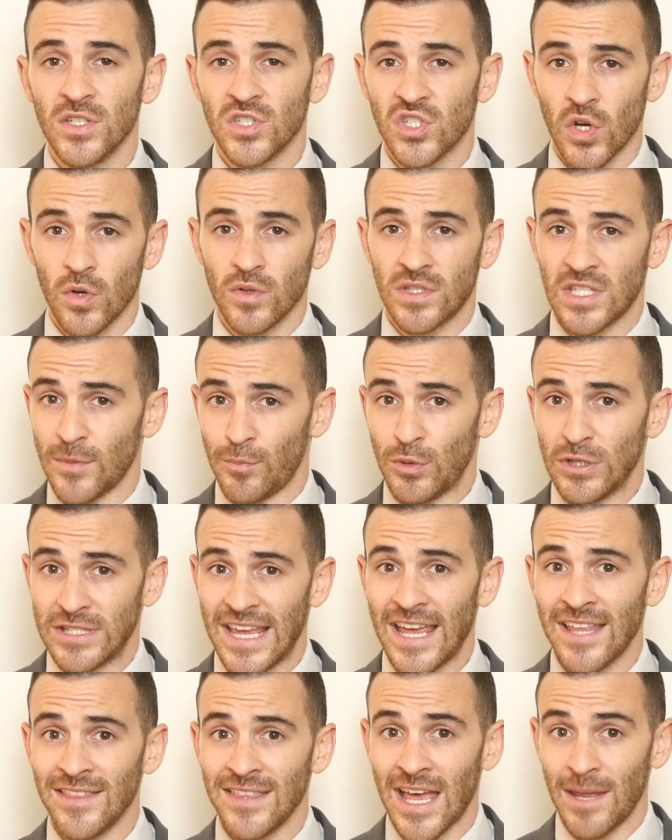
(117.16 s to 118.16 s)
So to
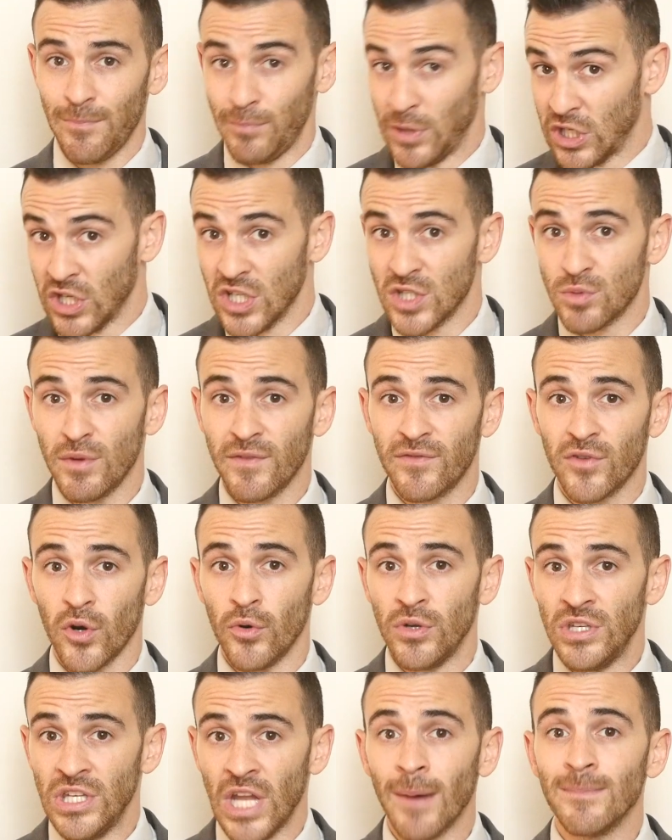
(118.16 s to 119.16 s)
pretend that because we've
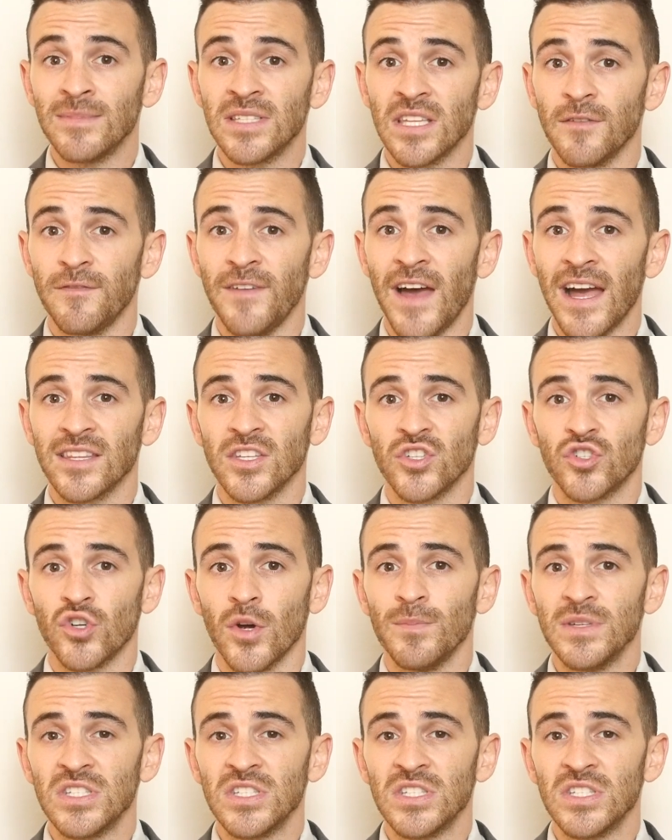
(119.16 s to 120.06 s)
grown numb to the fact that Trump